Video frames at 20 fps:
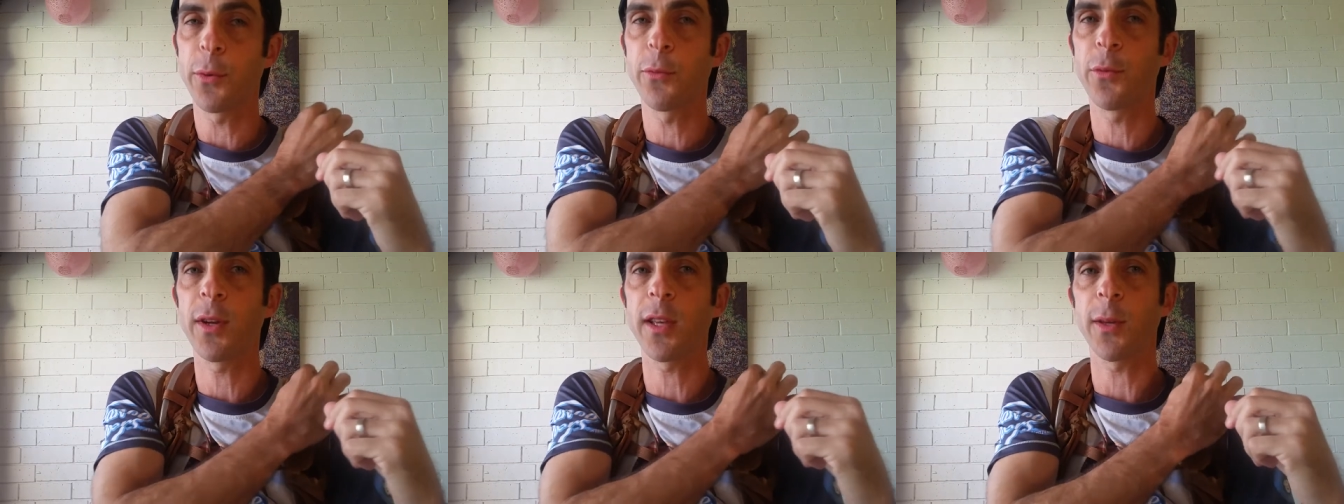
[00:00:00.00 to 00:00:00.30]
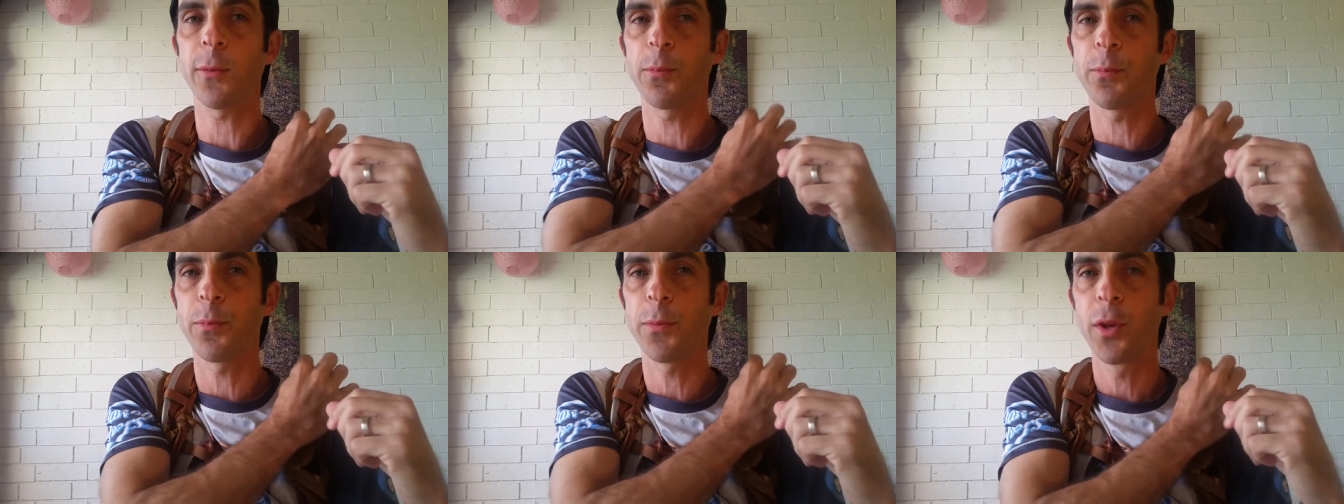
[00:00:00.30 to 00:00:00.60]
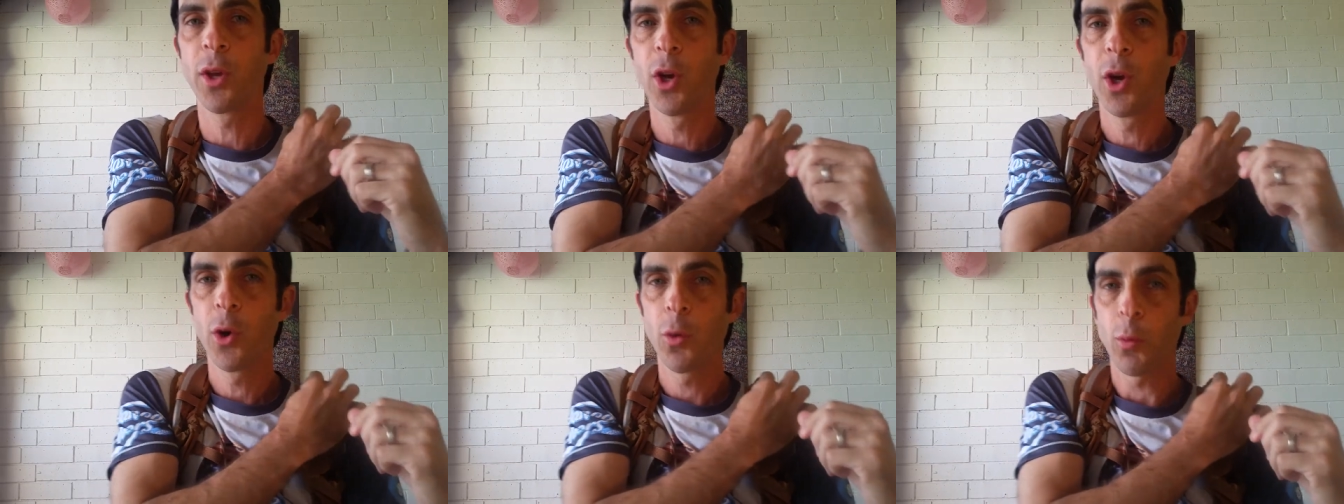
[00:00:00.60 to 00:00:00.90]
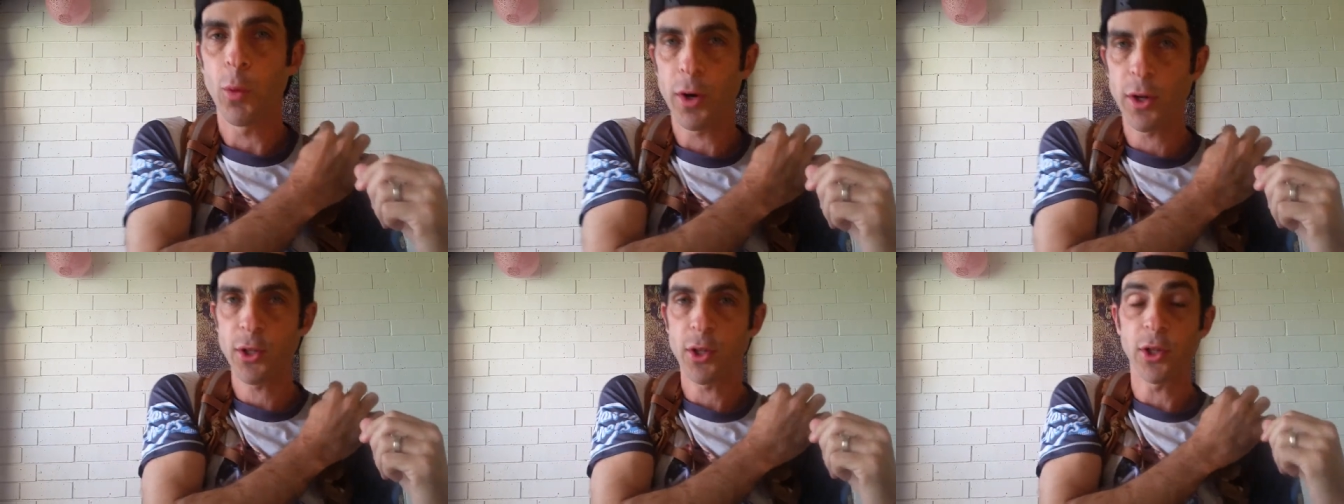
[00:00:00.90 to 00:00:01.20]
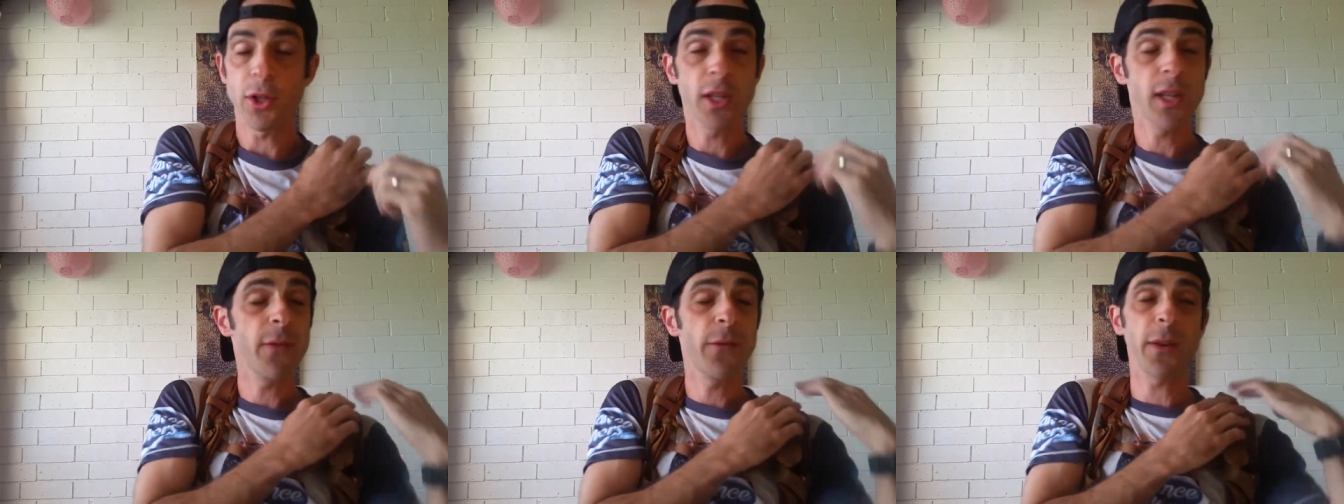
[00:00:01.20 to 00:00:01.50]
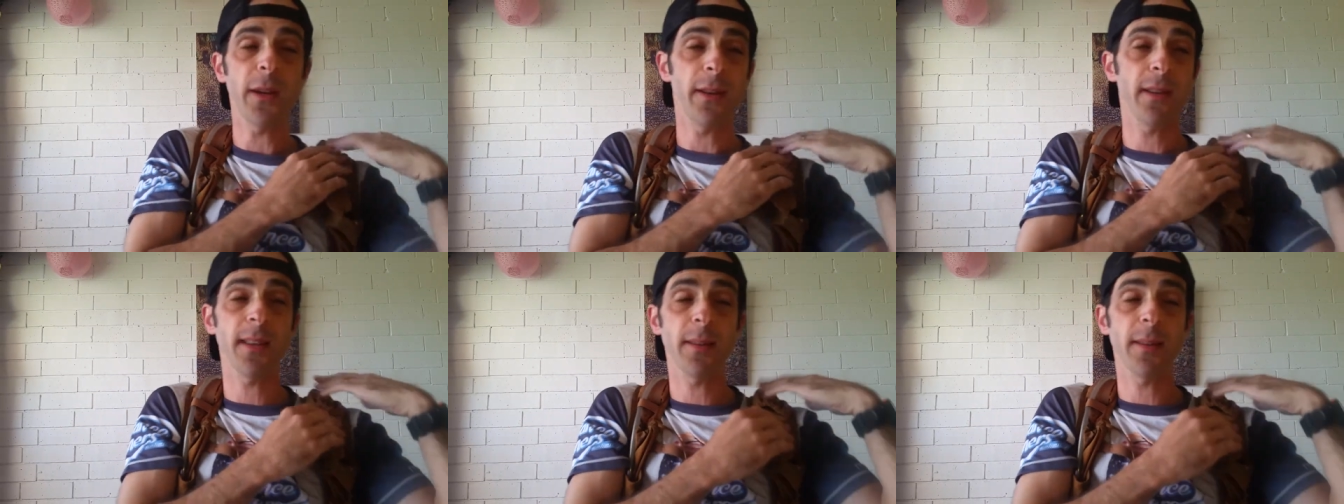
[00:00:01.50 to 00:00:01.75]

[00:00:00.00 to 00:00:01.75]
really wanted to, you could fit